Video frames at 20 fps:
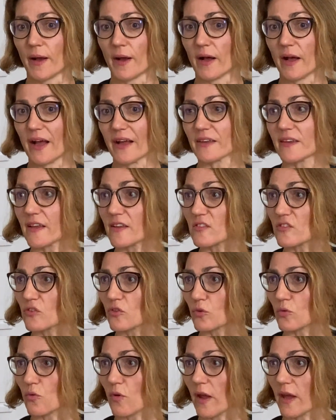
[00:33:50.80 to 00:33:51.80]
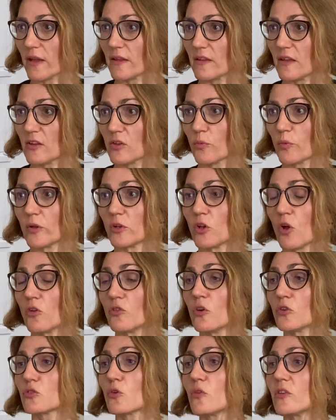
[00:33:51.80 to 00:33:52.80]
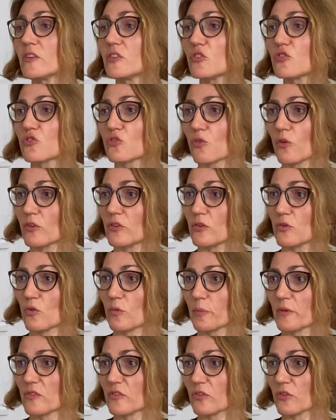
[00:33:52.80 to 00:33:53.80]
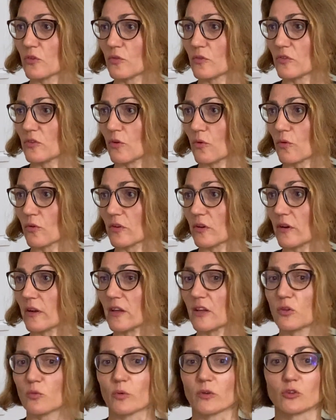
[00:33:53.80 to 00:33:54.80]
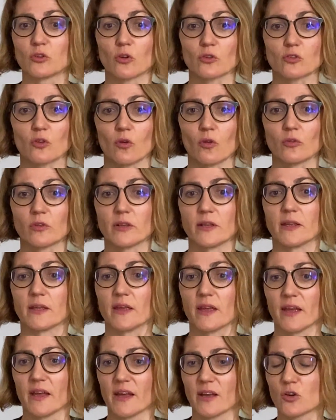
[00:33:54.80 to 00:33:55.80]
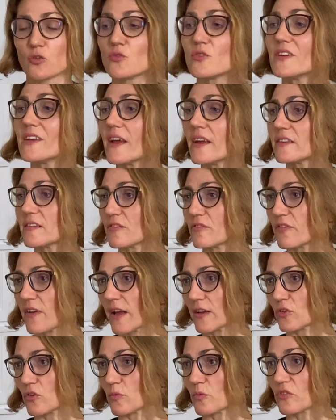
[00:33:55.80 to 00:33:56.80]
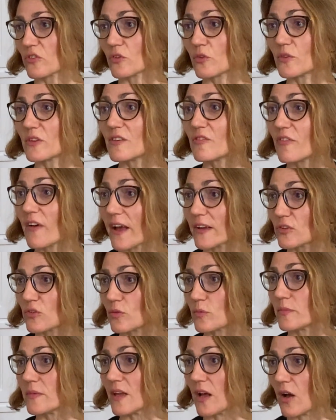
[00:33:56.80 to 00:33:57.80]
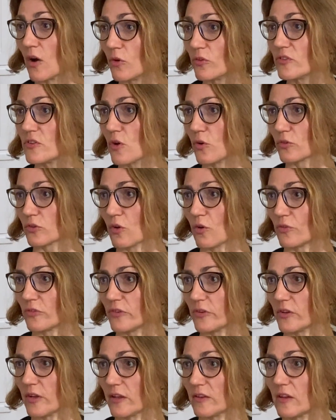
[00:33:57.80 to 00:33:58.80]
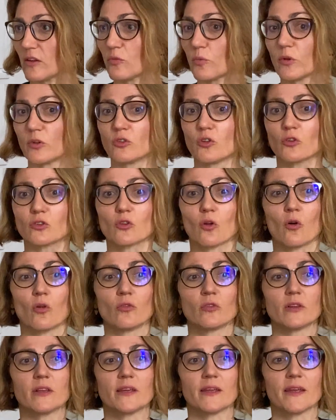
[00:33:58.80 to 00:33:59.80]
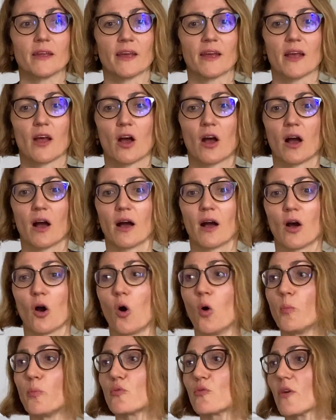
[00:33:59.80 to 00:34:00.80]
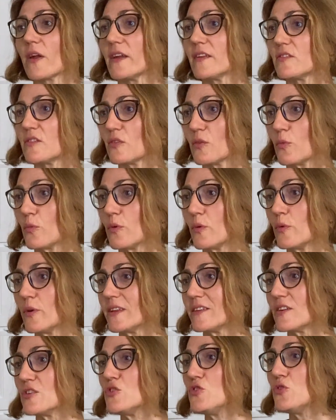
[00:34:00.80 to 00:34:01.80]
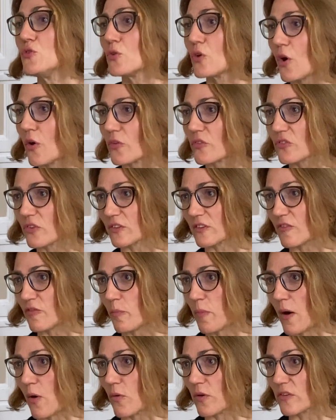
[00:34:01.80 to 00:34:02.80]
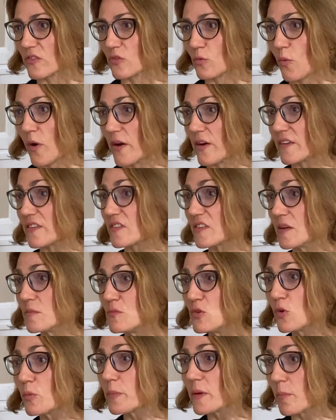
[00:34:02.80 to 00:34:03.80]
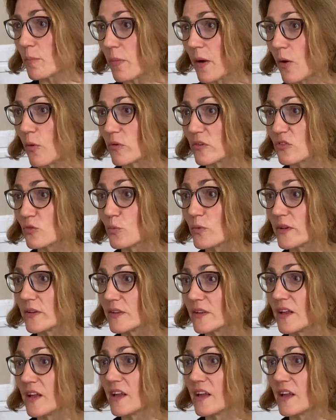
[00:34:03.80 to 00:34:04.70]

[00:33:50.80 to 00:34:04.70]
against Ukraine, it will not only destroy the European security order, it will not only create a vacuum, security vacuum on the old continent, it will not only operate with a new concept of powers, where some European powers will